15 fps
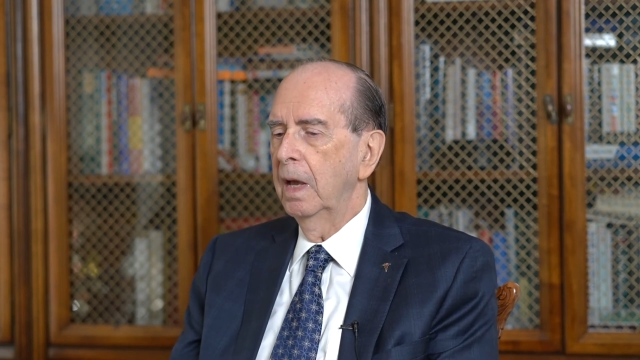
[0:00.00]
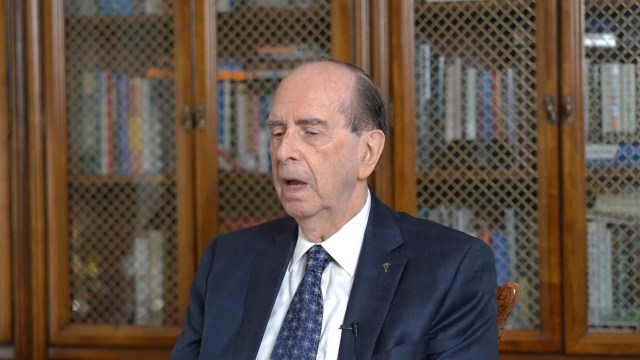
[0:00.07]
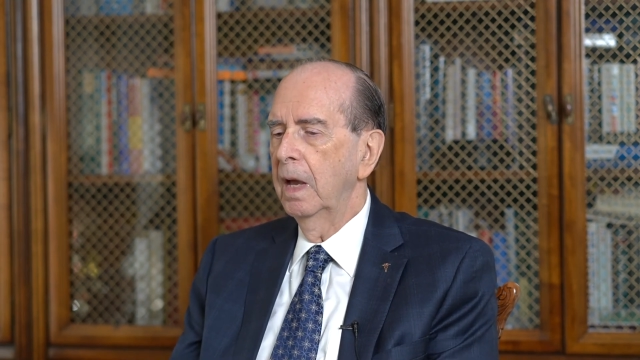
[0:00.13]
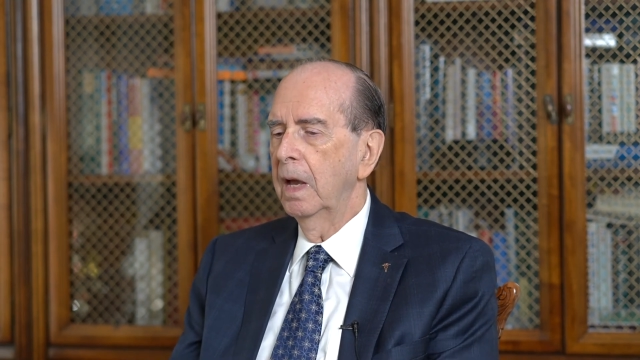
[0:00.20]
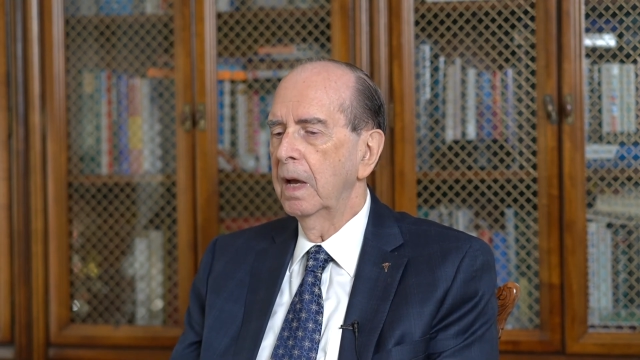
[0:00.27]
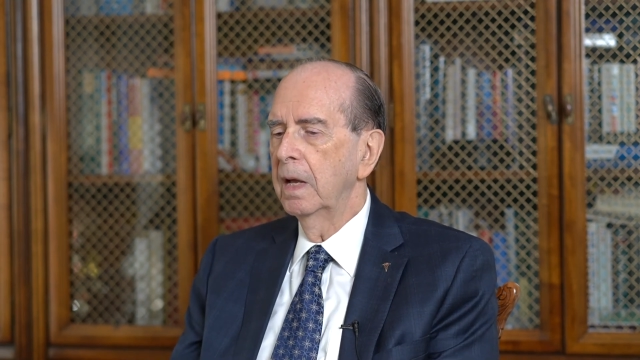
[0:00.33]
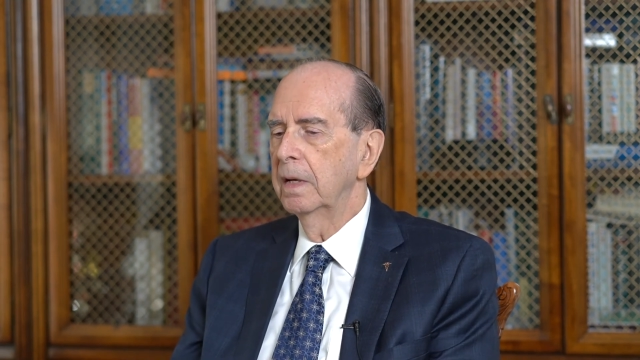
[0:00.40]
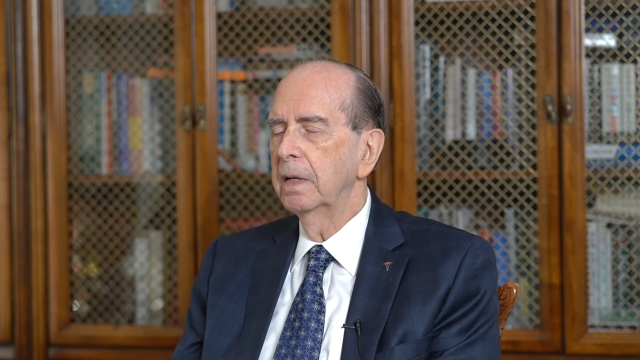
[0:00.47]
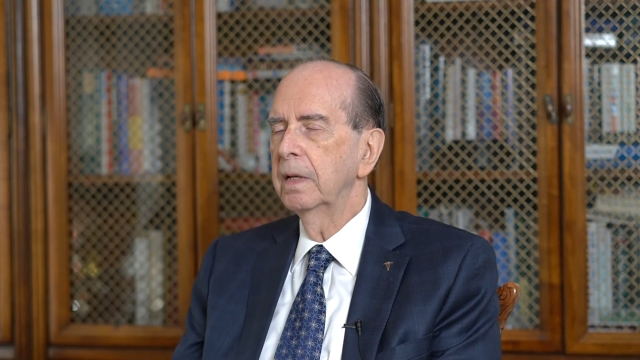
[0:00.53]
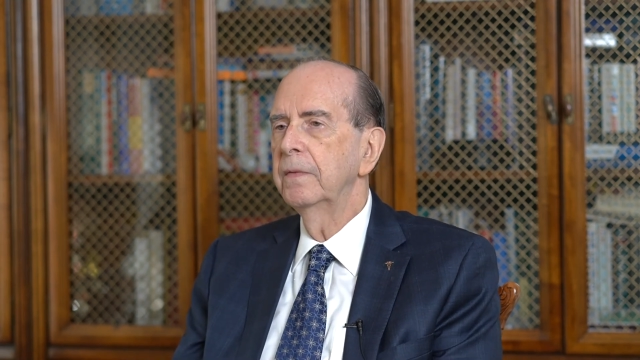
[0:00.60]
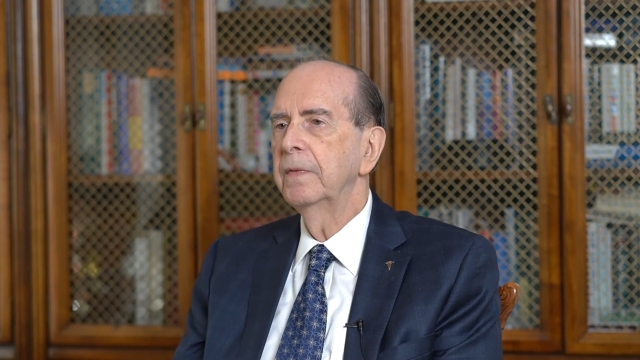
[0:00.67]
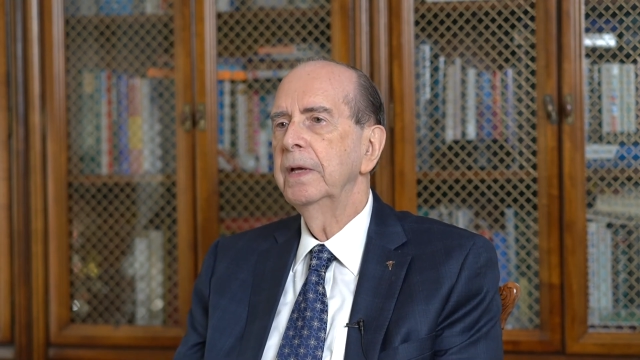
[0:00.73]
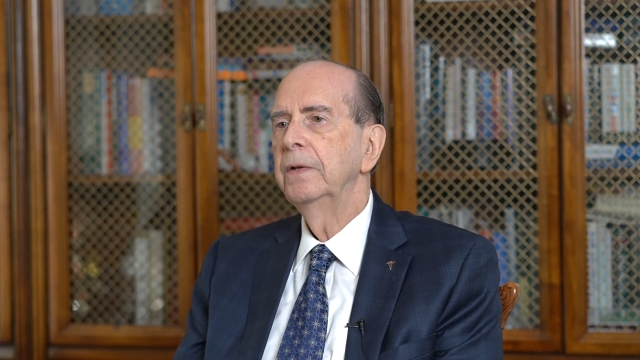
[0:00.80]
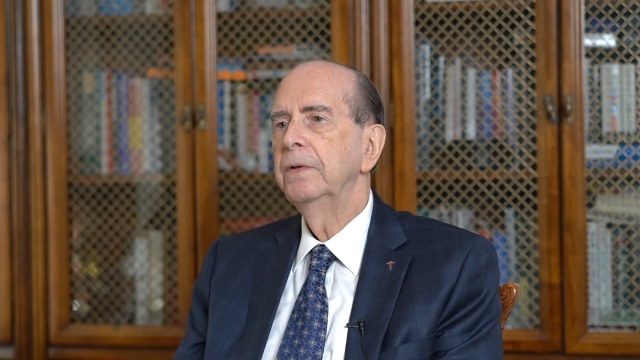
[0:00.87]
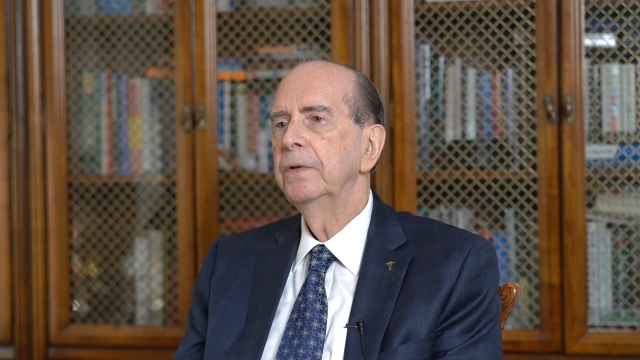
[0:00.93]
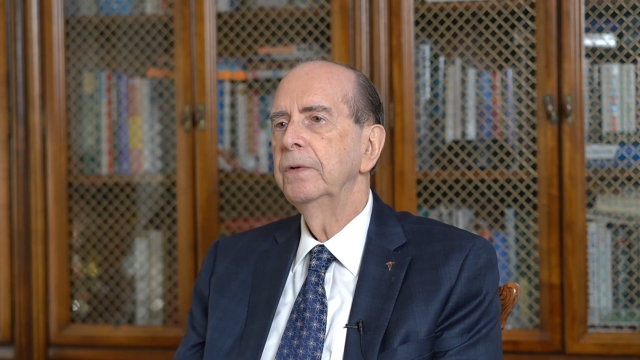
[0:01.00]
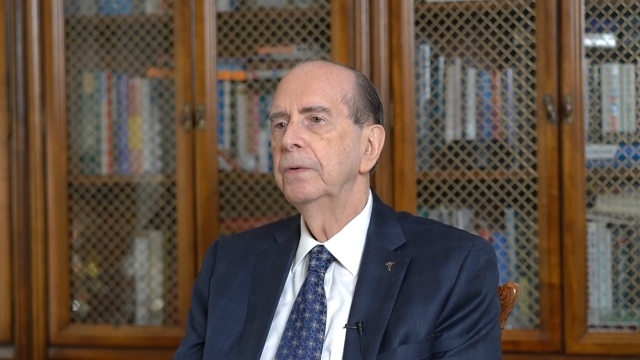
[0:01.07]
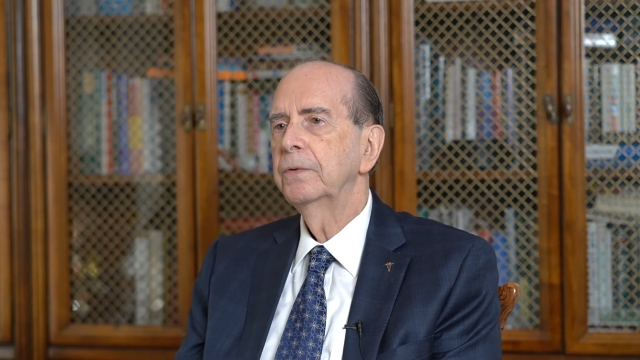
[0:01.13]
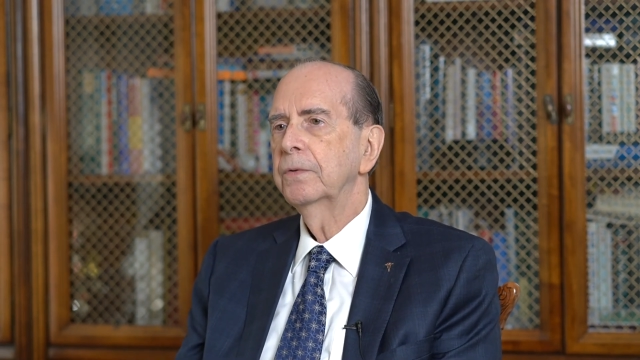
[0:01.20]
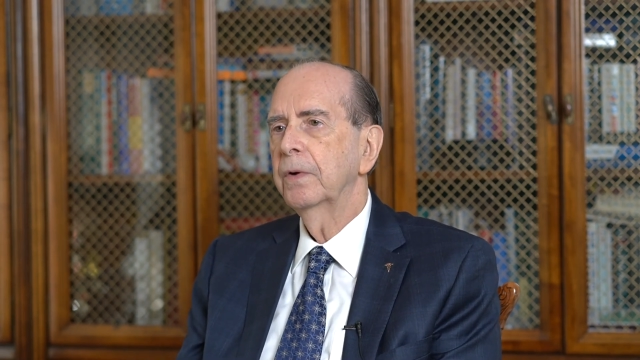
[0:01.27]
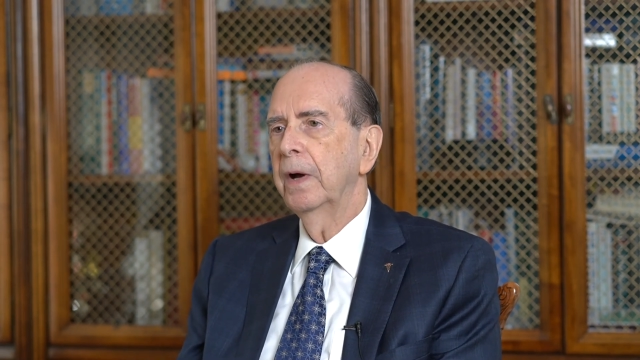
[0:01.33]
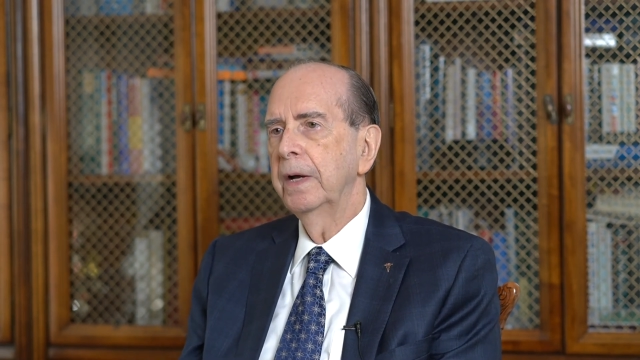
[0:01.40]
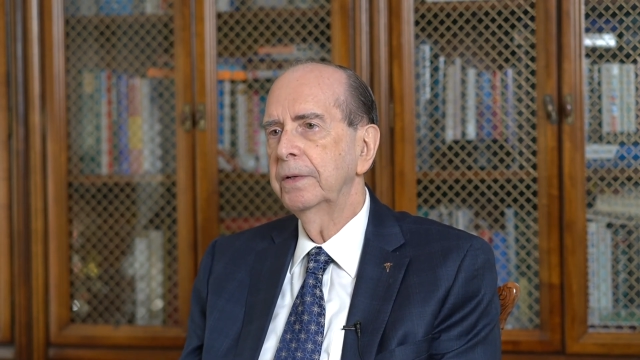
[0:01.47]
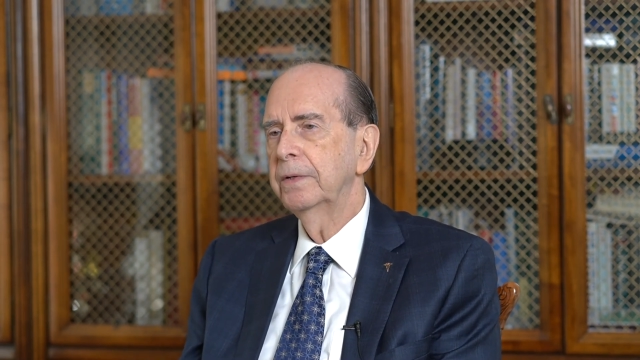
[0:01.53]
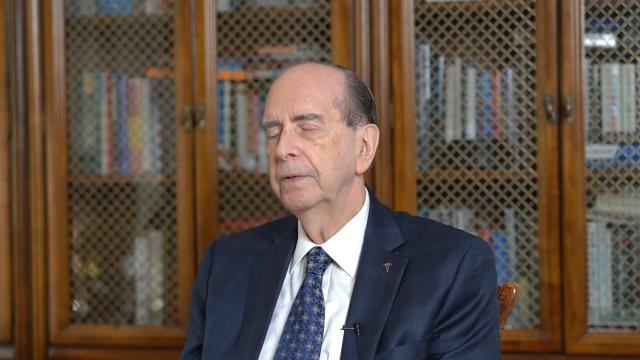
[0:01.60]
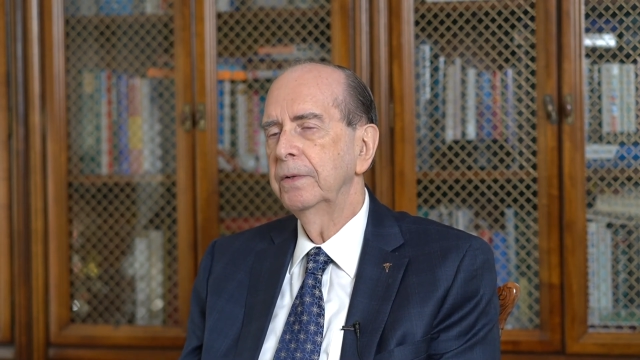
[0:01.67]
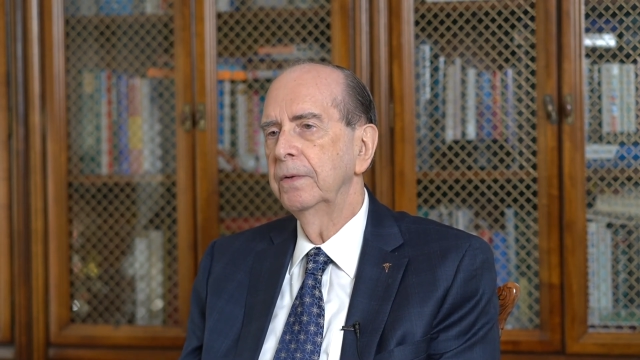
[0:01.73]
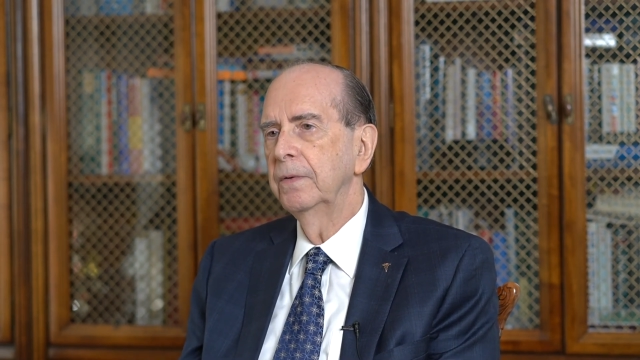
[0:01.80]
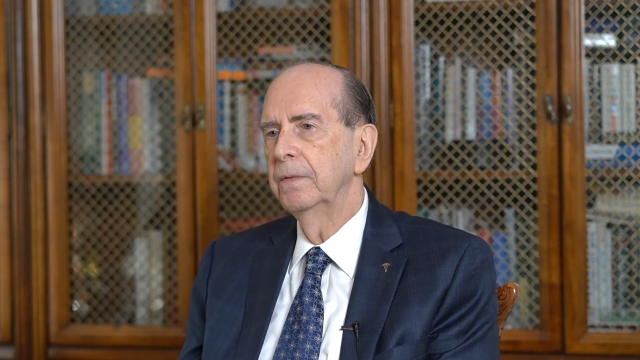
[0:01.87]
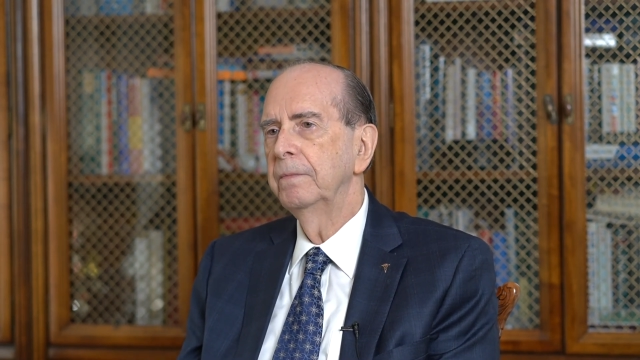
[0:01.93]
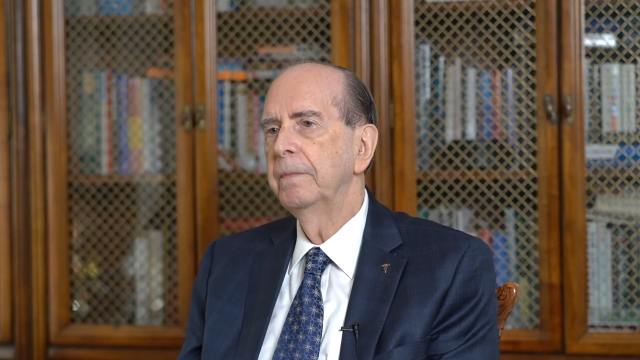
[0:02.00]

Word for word: And then you try to